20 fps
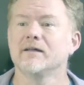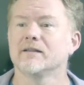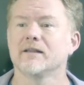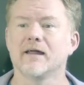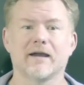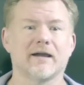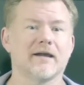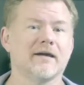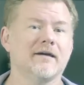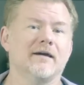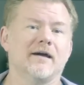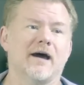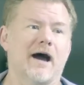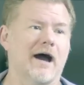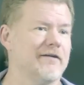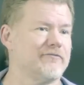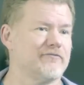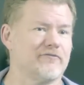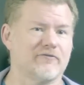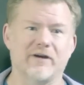Like,
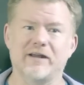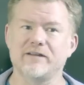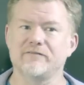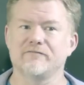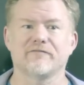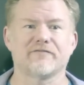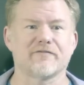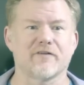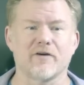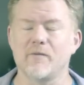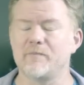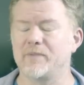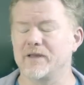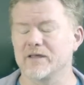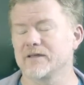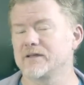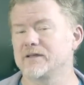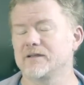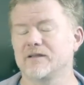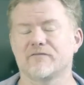I've written for a
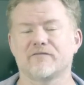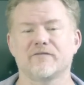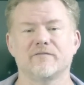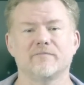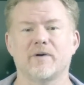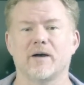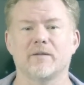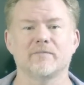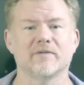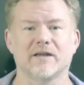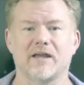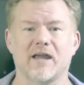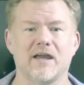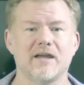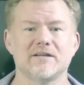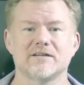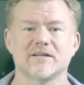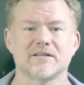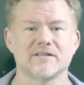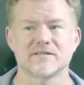billion different
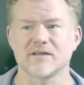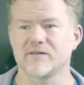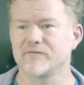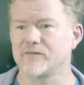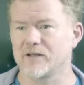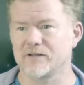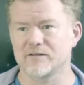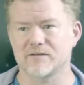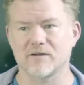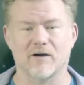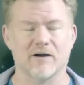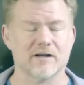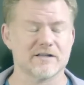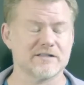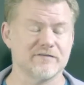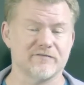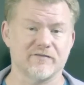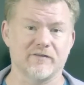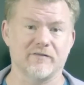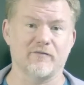publications. I've done
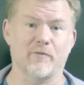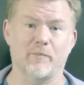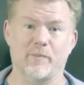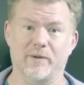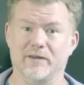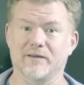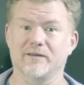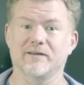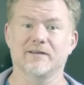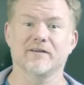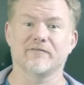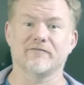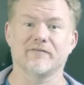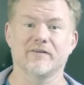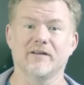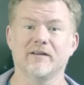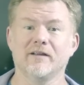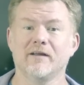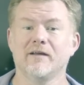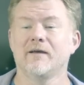talks in front of a billion
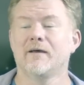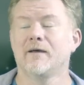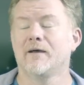different